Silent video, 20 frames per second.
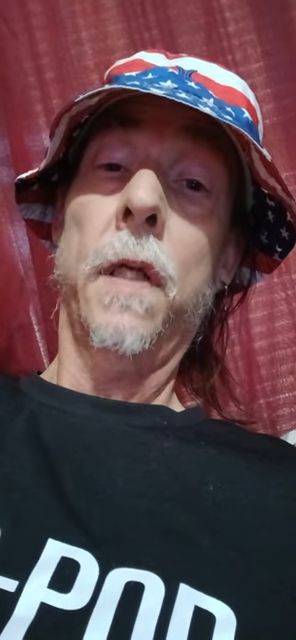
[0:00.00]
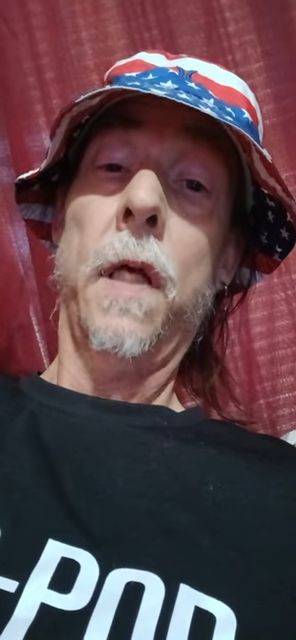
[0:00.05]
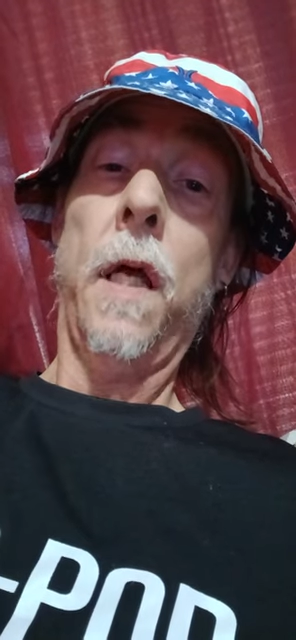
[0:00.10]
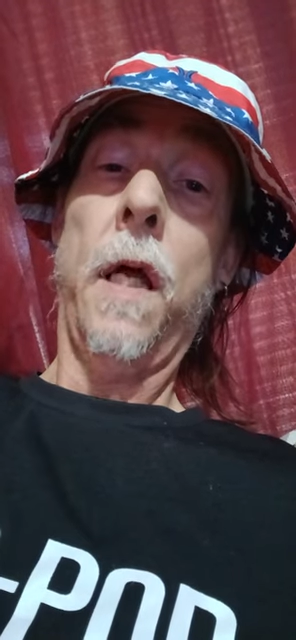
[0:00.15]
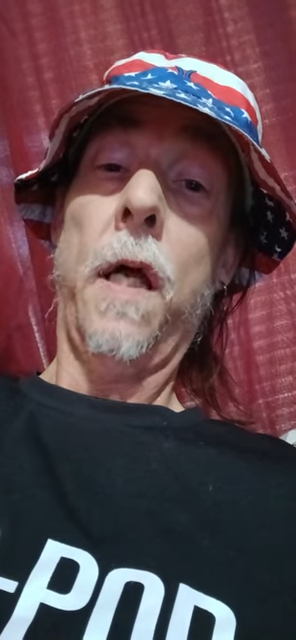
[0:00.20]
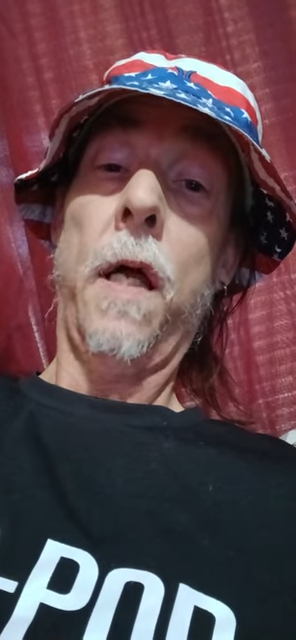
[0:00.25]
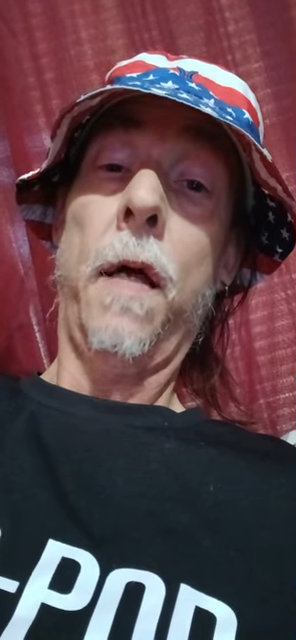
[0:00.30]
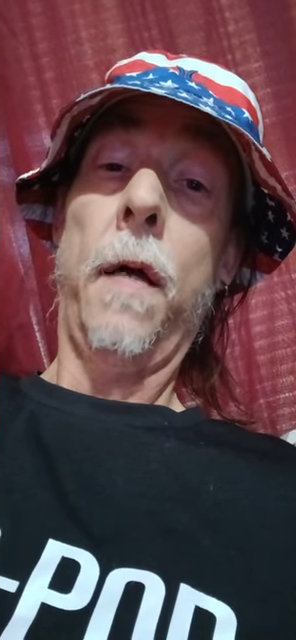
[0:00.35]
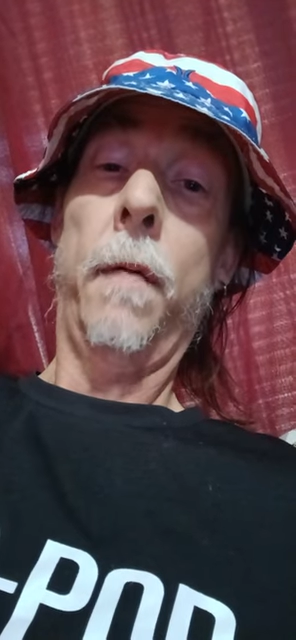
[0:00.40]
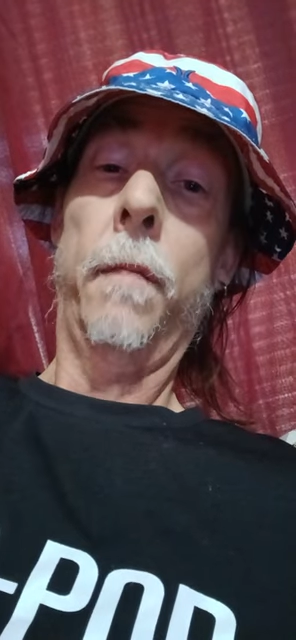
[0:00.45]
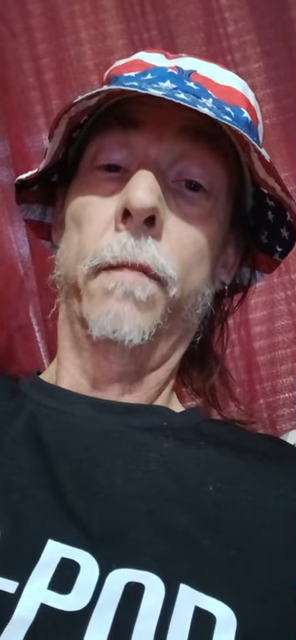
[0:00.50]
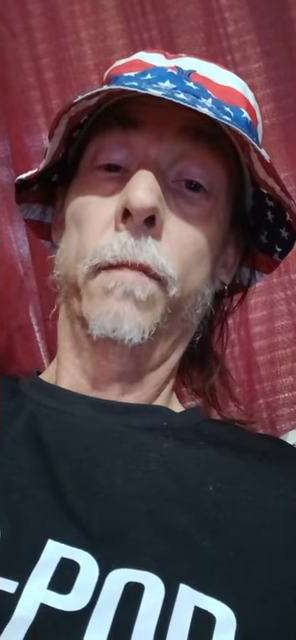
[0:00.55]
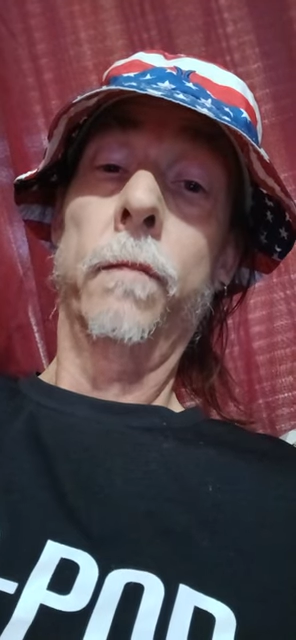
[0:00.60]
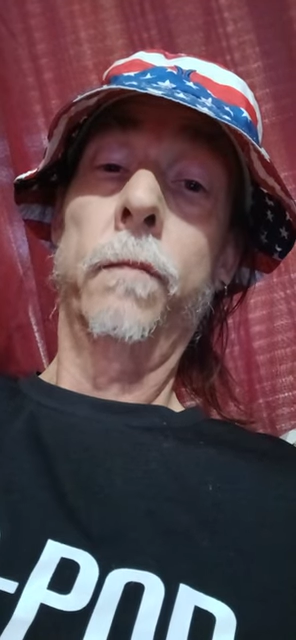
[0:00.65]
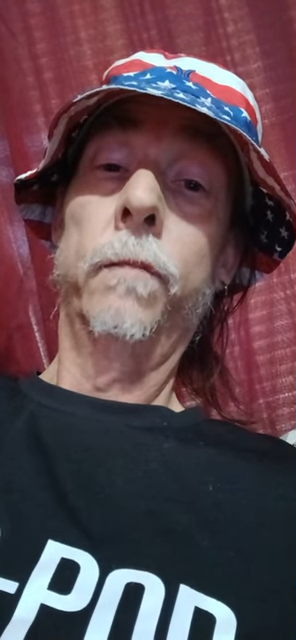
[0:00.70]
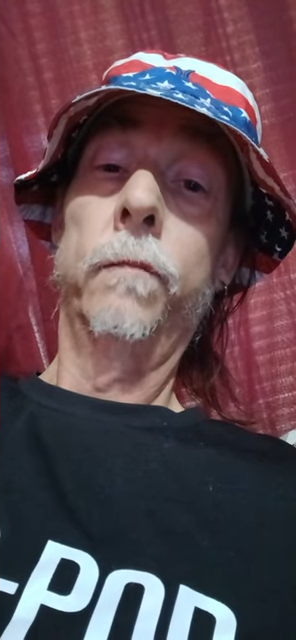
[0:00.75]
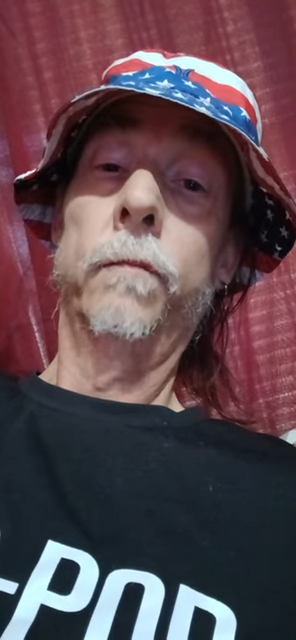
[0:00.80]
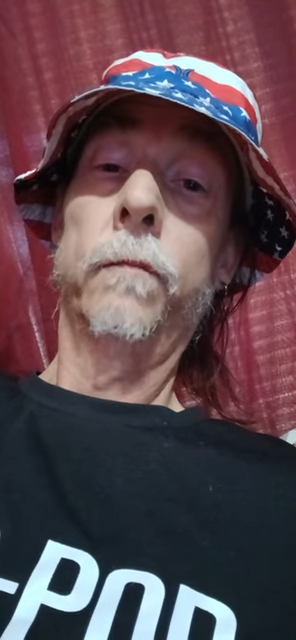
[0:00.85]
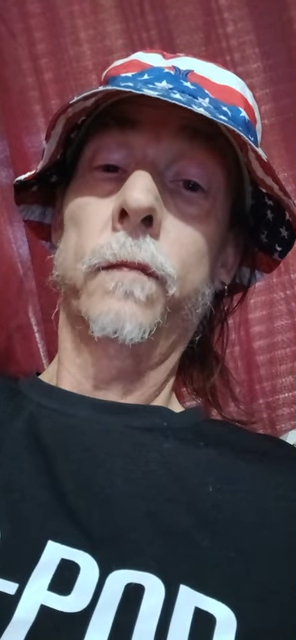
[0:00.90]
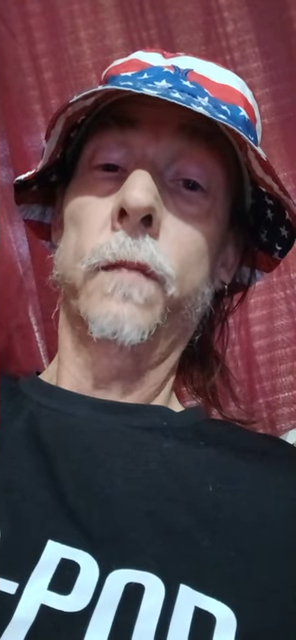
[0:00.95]
I
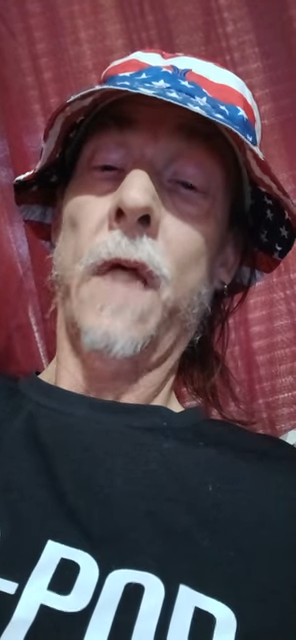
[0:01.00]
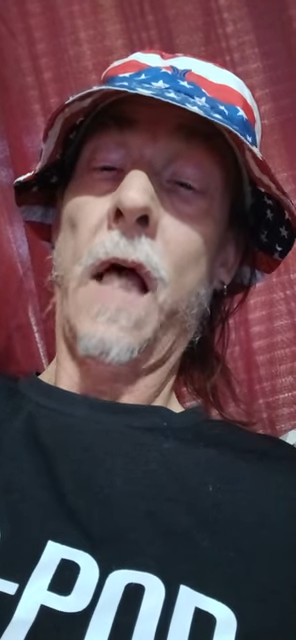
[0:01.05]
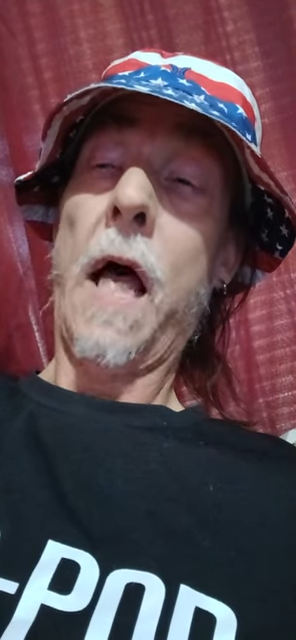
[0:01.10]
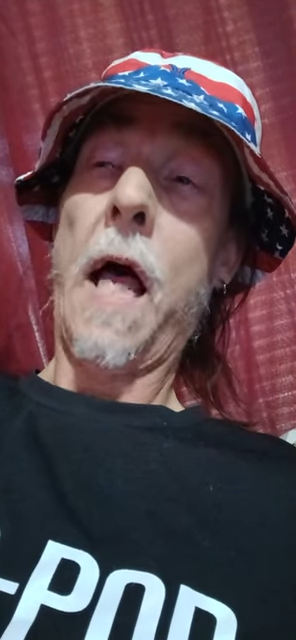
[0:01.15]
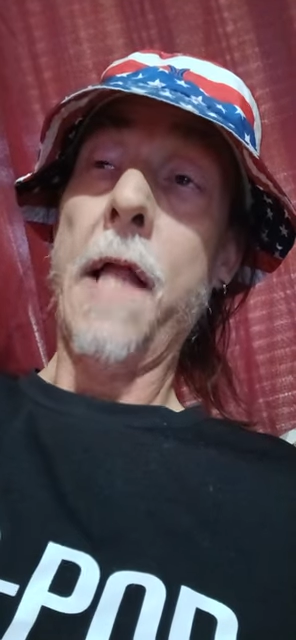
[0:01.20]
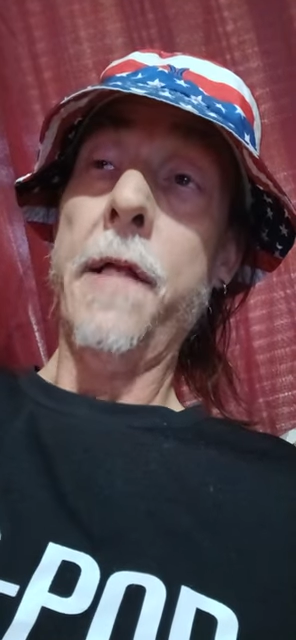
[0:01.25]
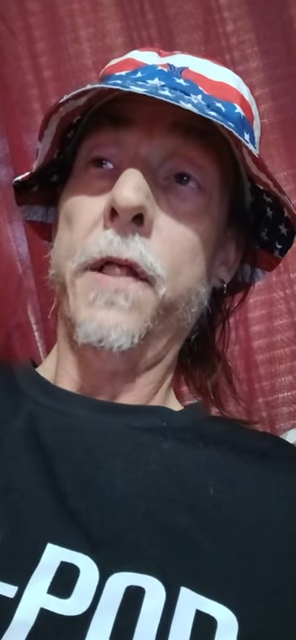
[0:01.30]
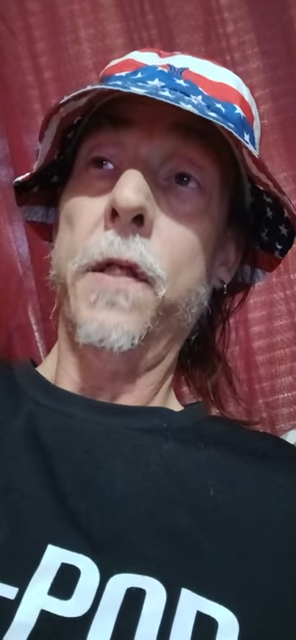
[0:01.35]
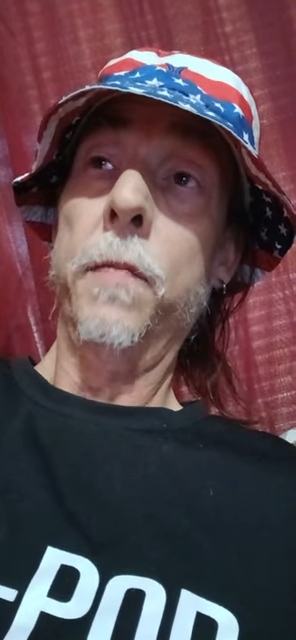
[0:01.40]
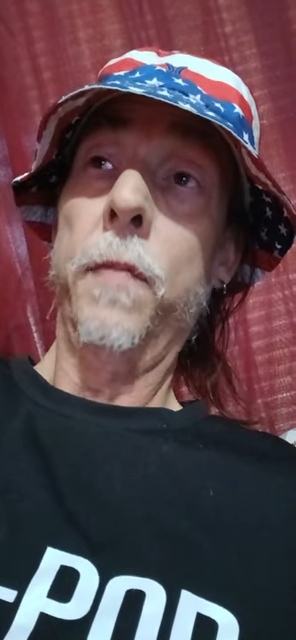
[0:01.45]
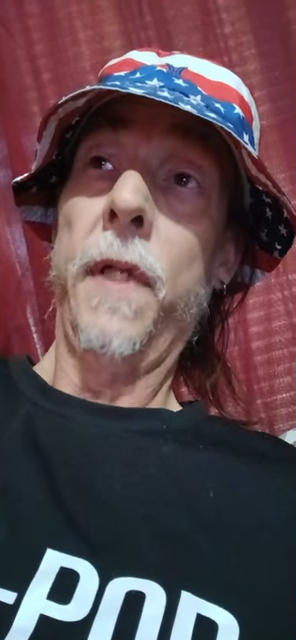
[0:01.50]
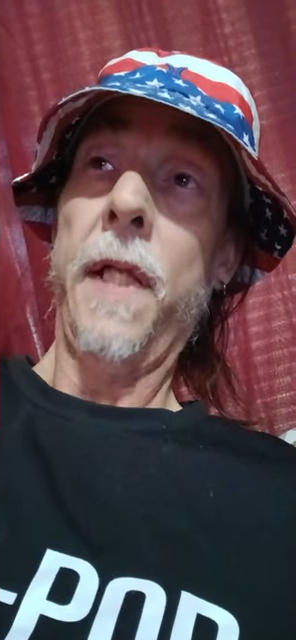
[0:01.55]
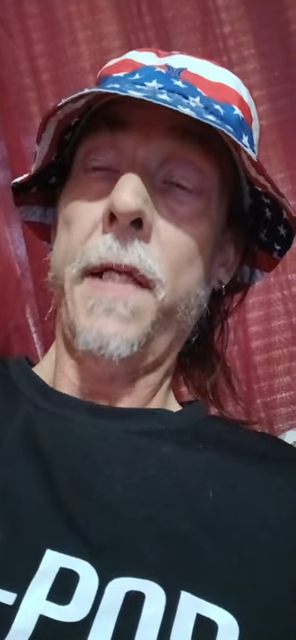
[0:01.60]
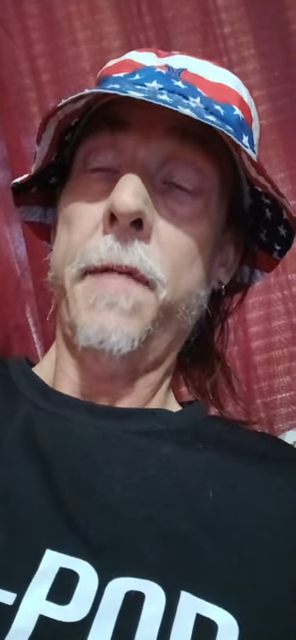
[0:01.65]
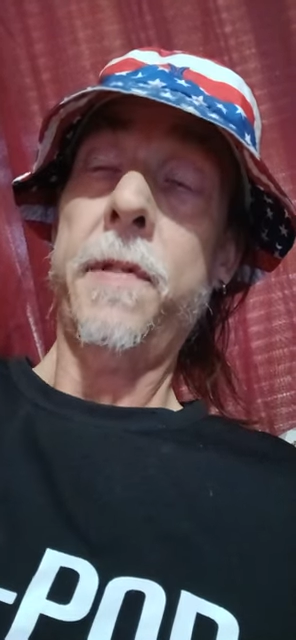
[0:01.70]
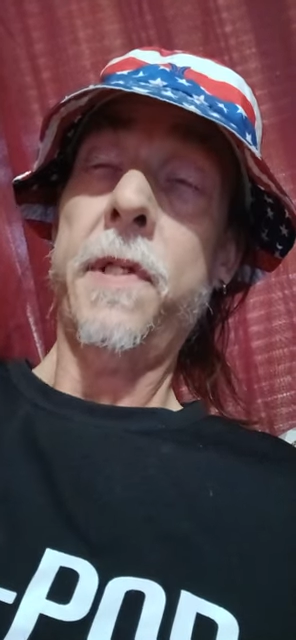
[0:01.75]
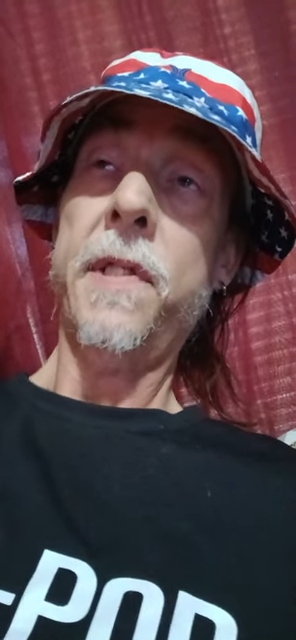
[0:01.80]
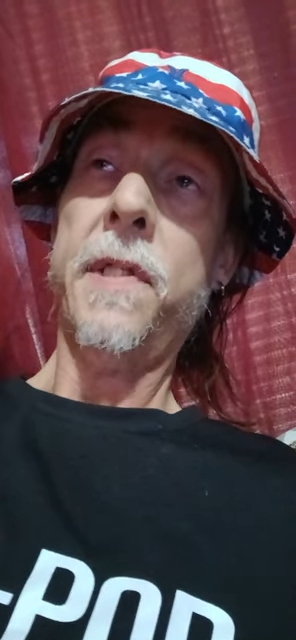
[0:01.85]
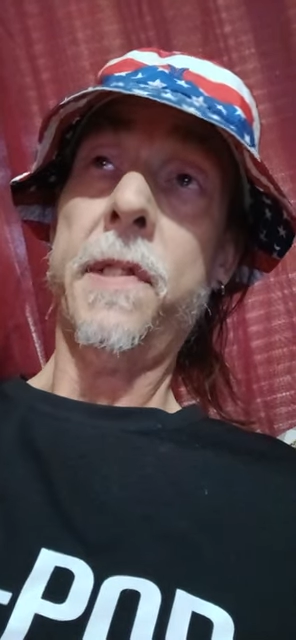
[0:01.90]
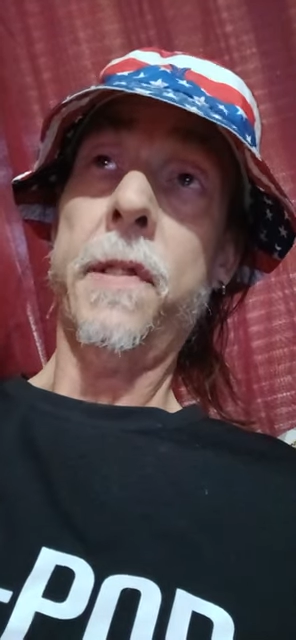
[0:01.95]
do
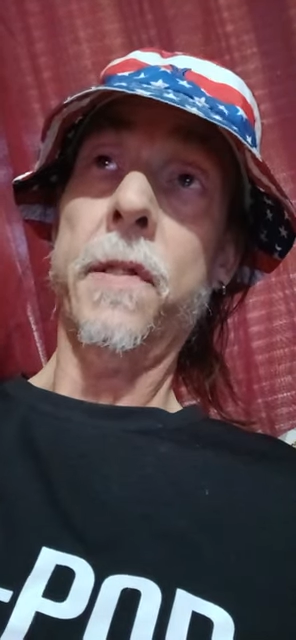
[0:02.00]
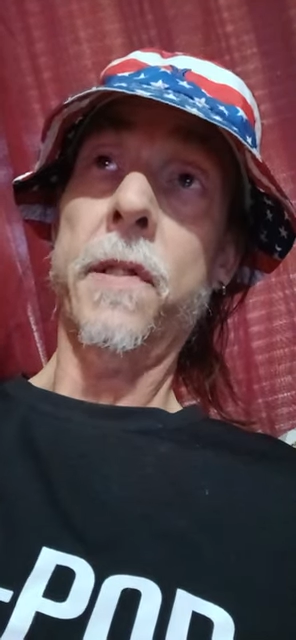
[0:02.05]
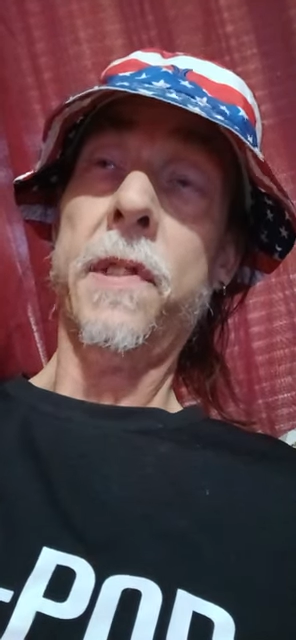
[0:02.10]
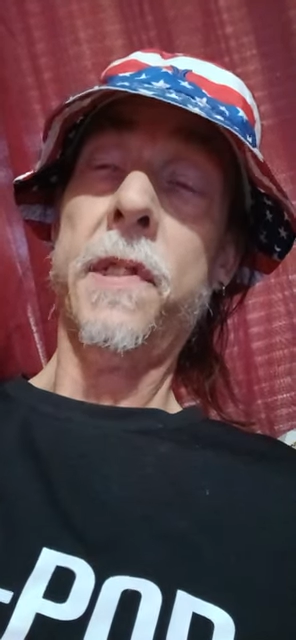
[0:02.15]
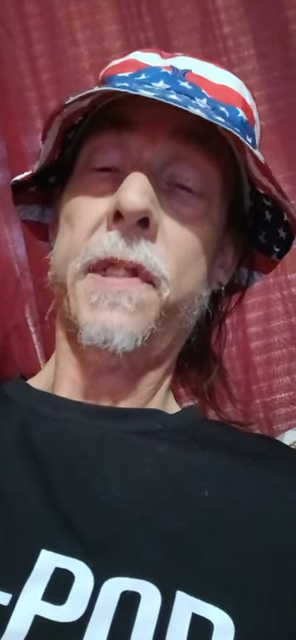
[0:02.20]
believe she still